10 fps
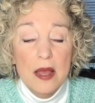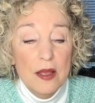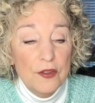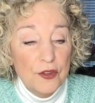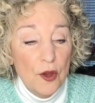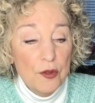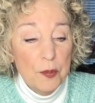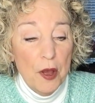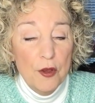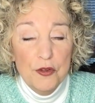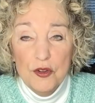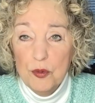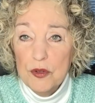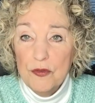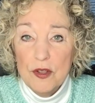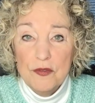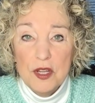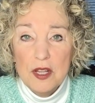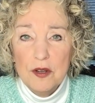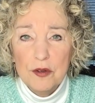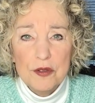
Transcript: So the postage was 15 or